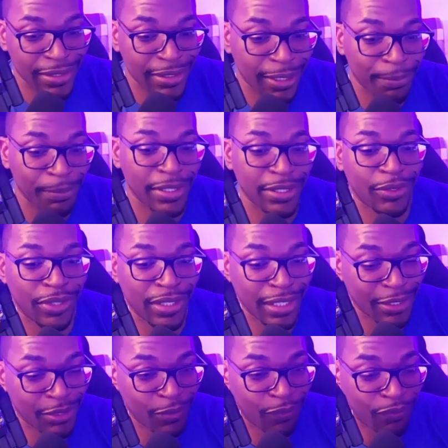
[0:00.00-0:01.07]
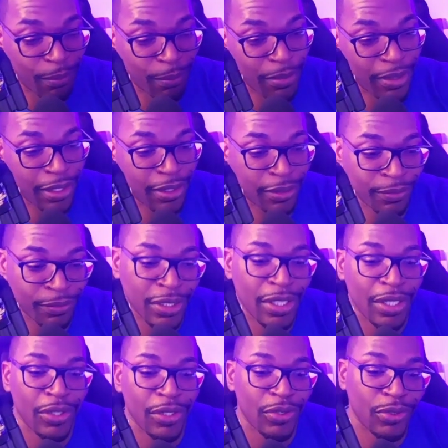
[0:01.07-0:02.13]
It's going to get you from there
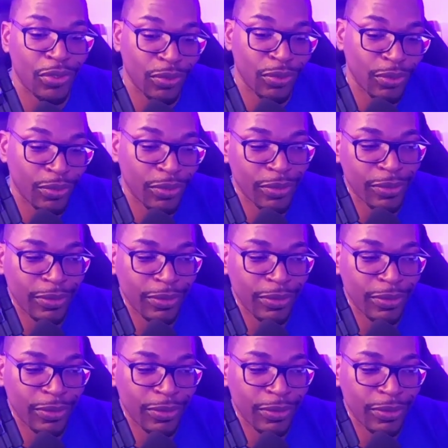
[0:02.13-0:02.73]
to